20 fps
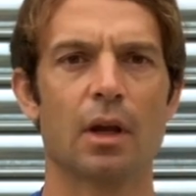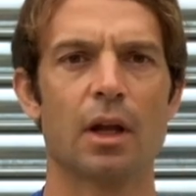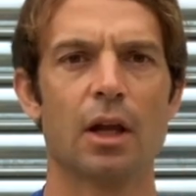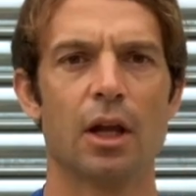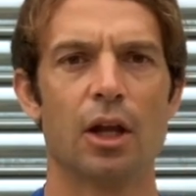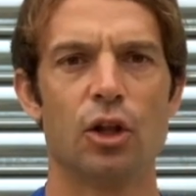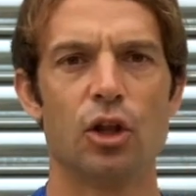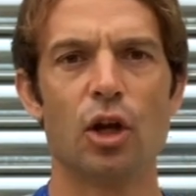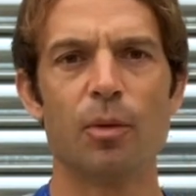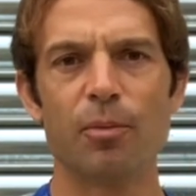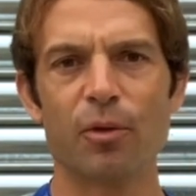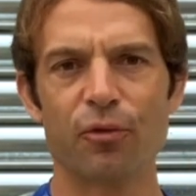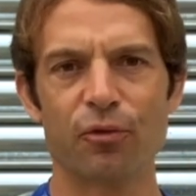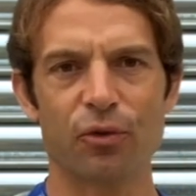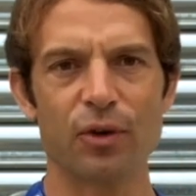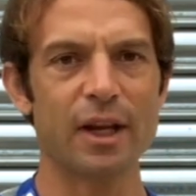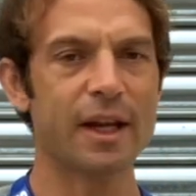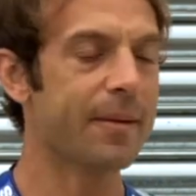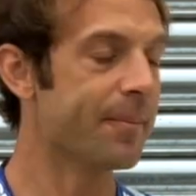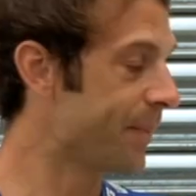Number
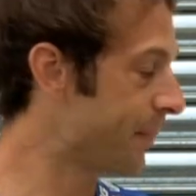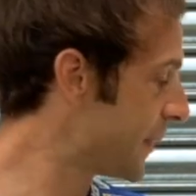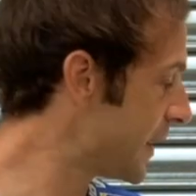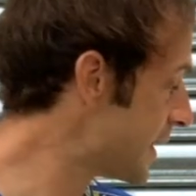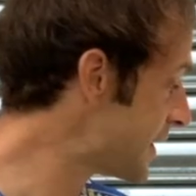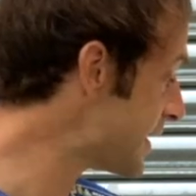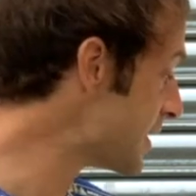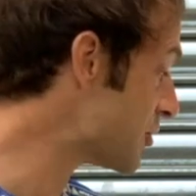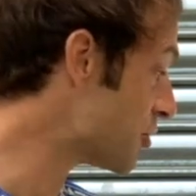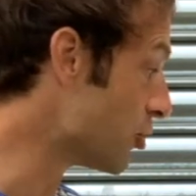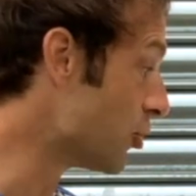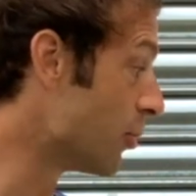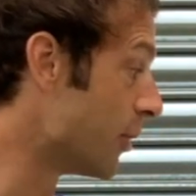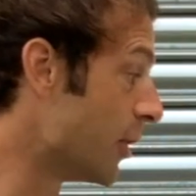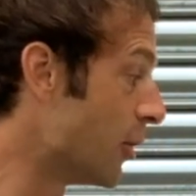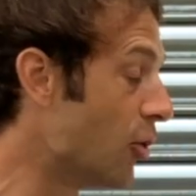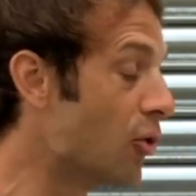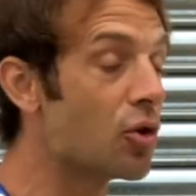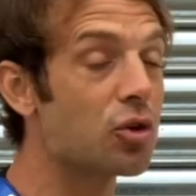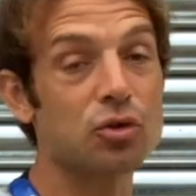three, this is to do with the
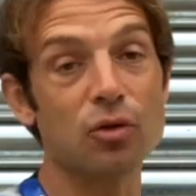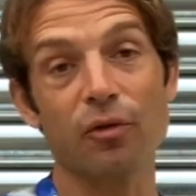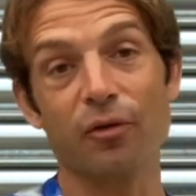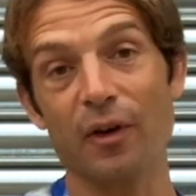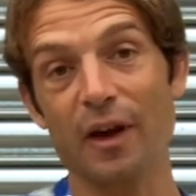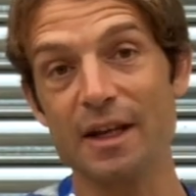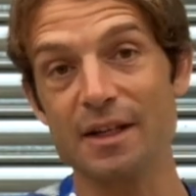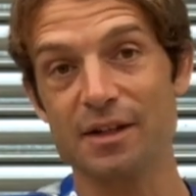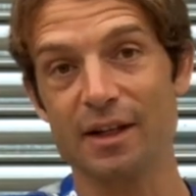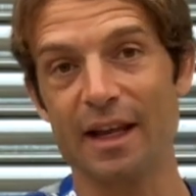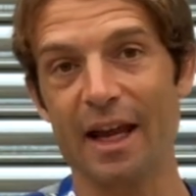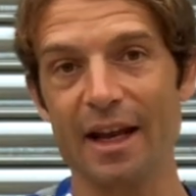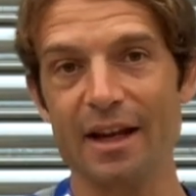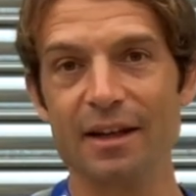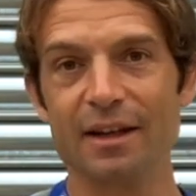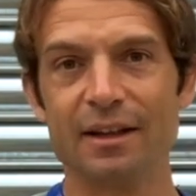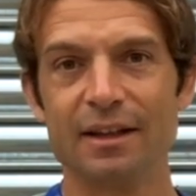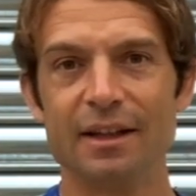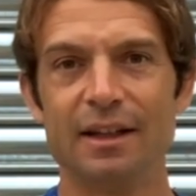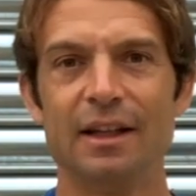neutral phase again.
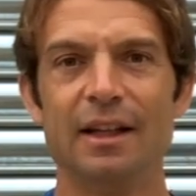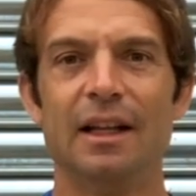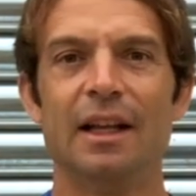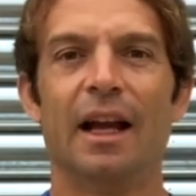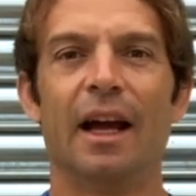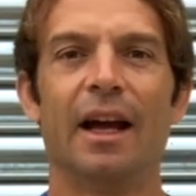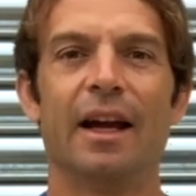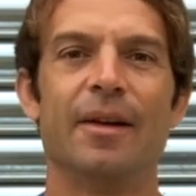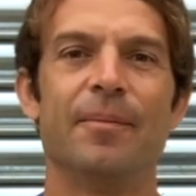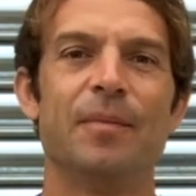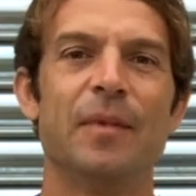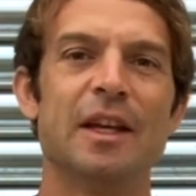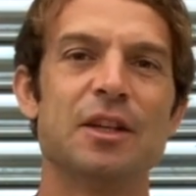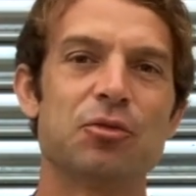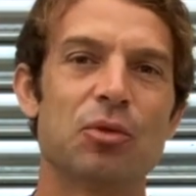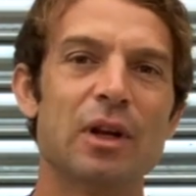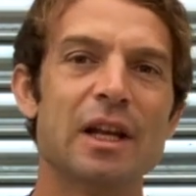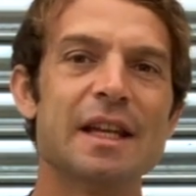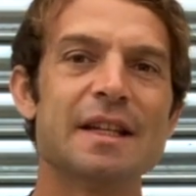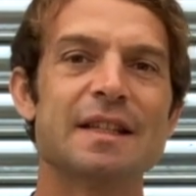It's
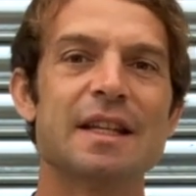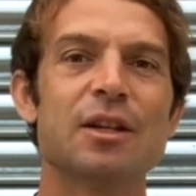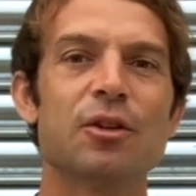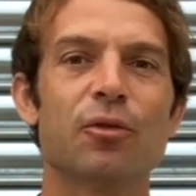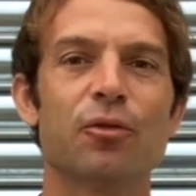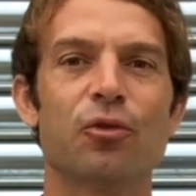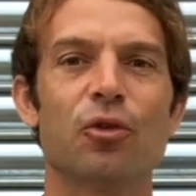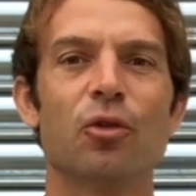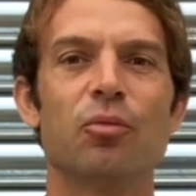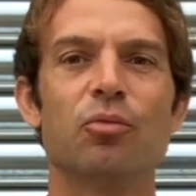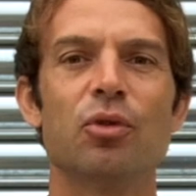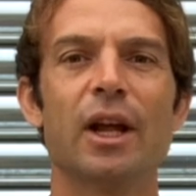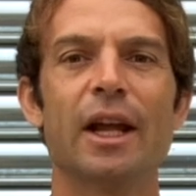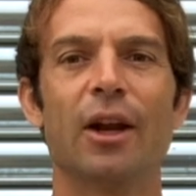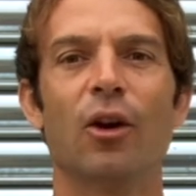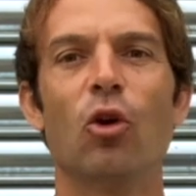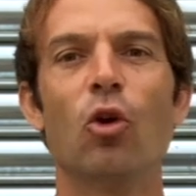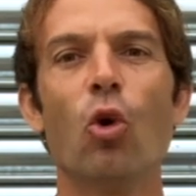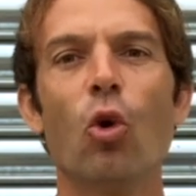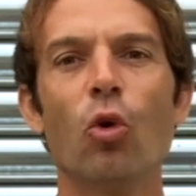releasing your front brake
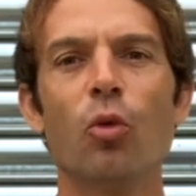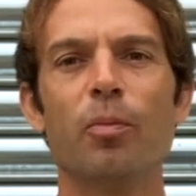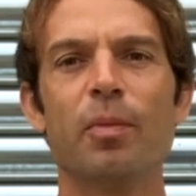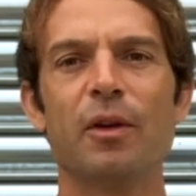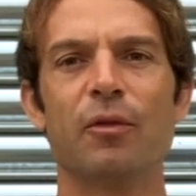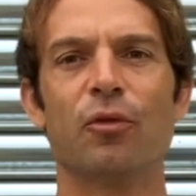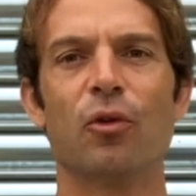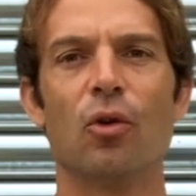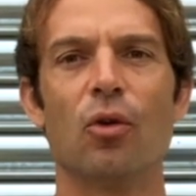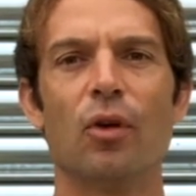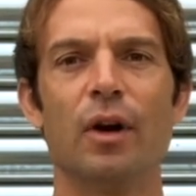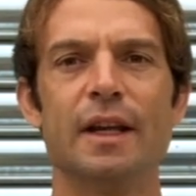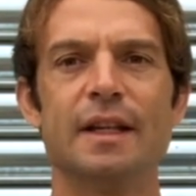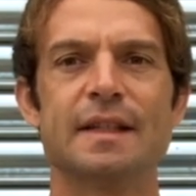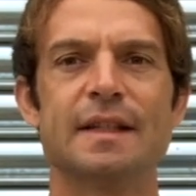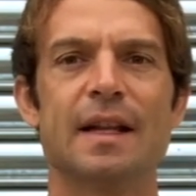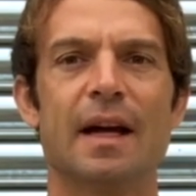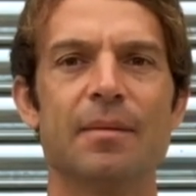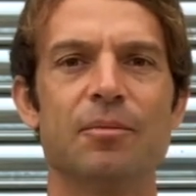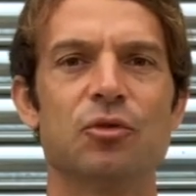long before it's
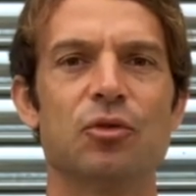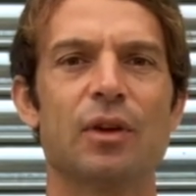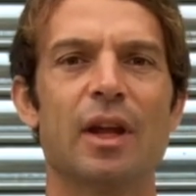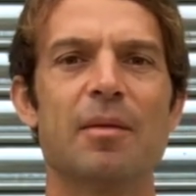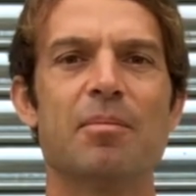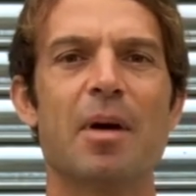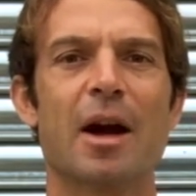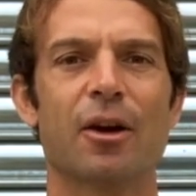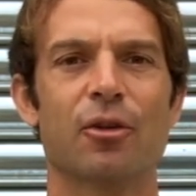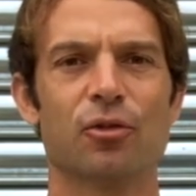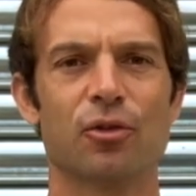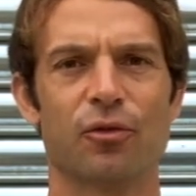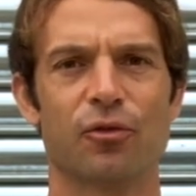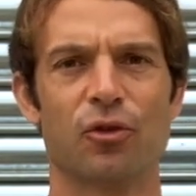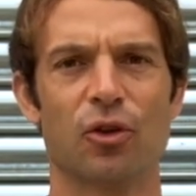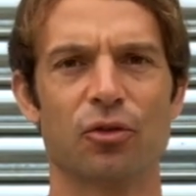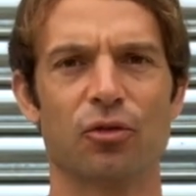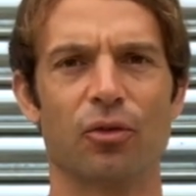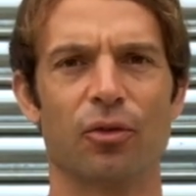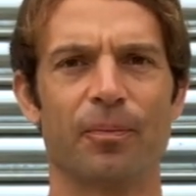time to get back on the
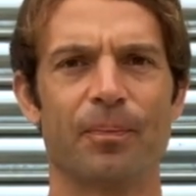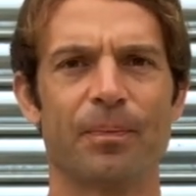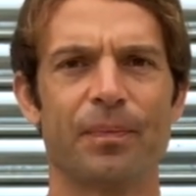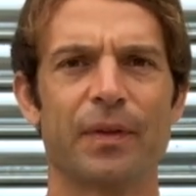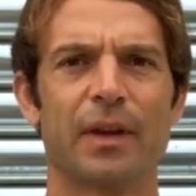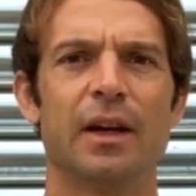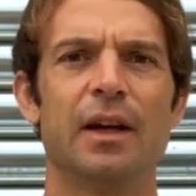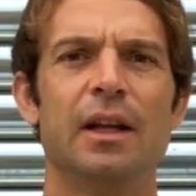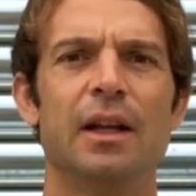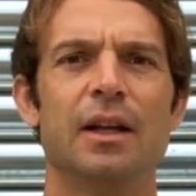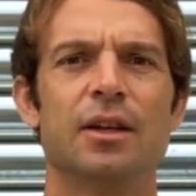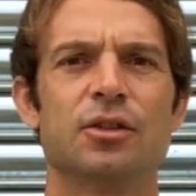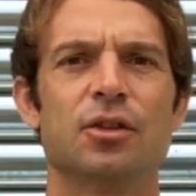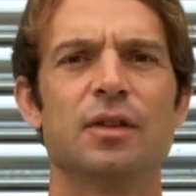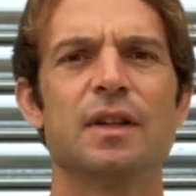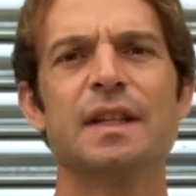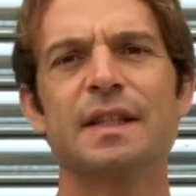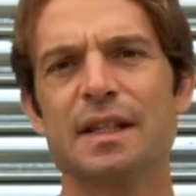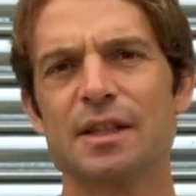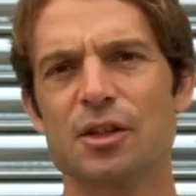throttle. So
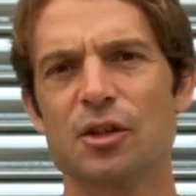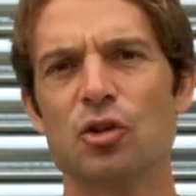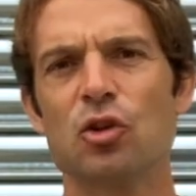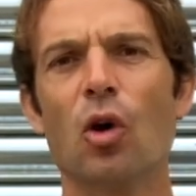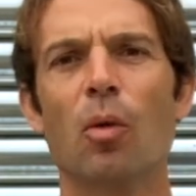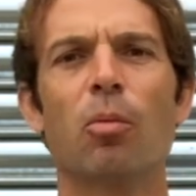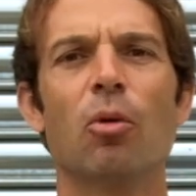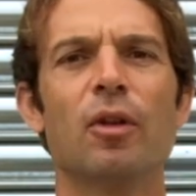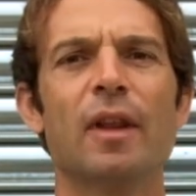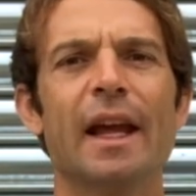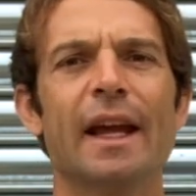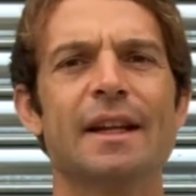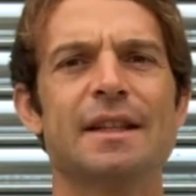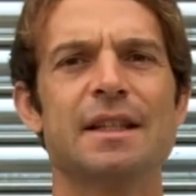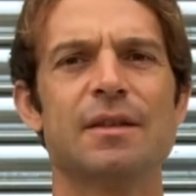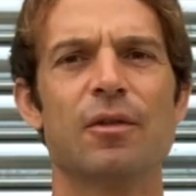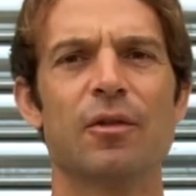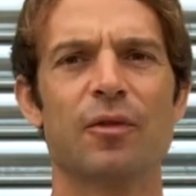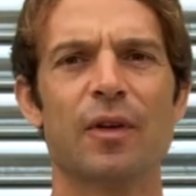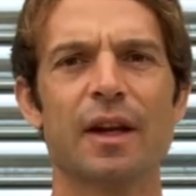this has a double negative
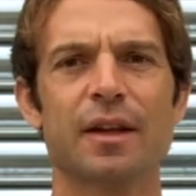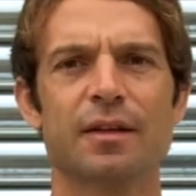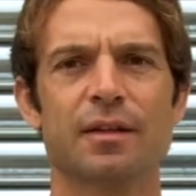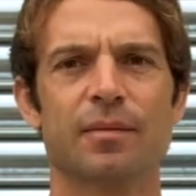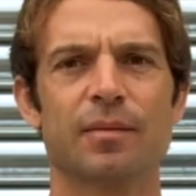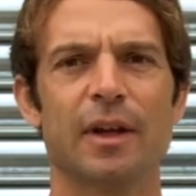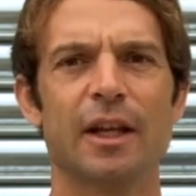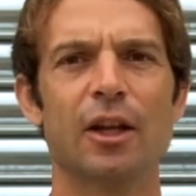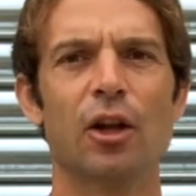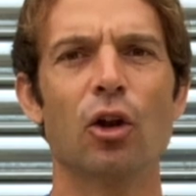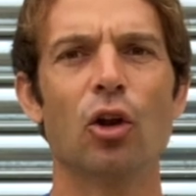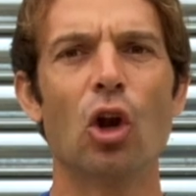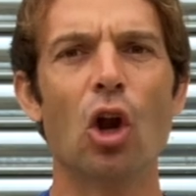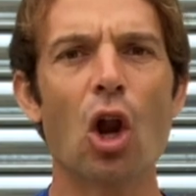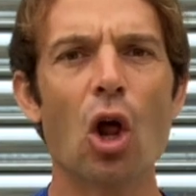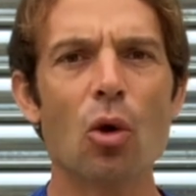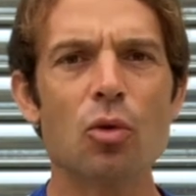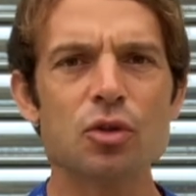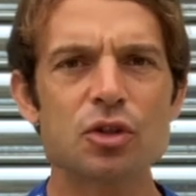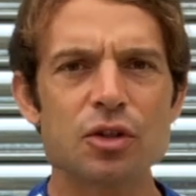effect. It
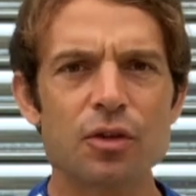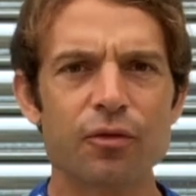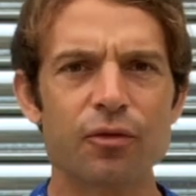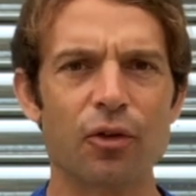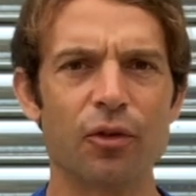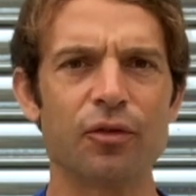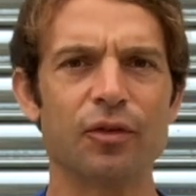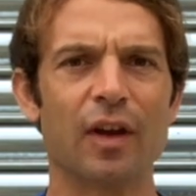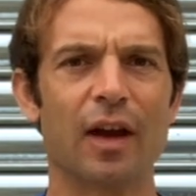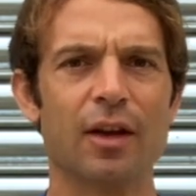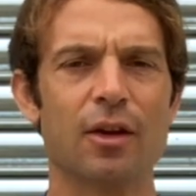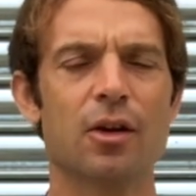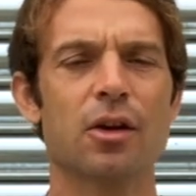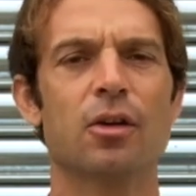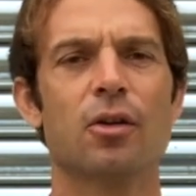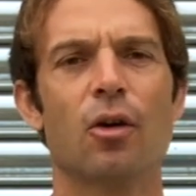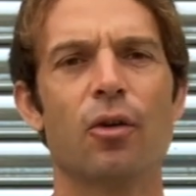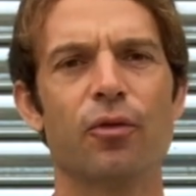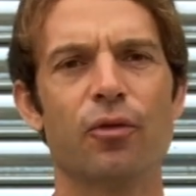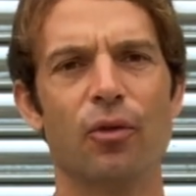unloads the front tire,
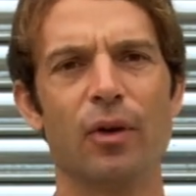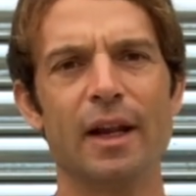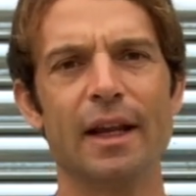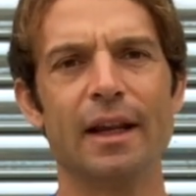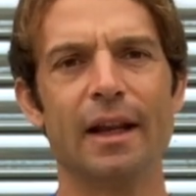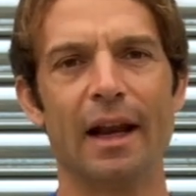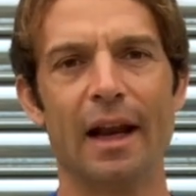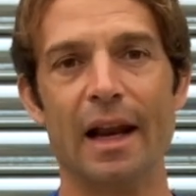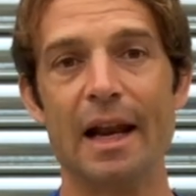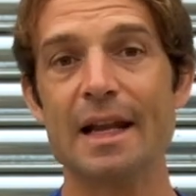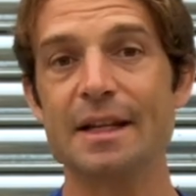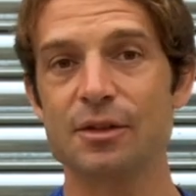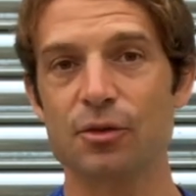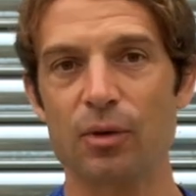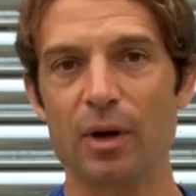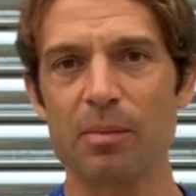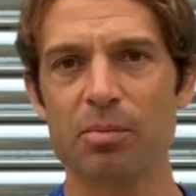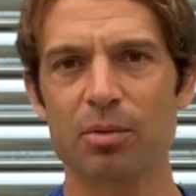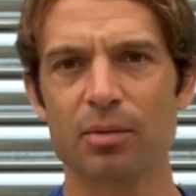offering less grip.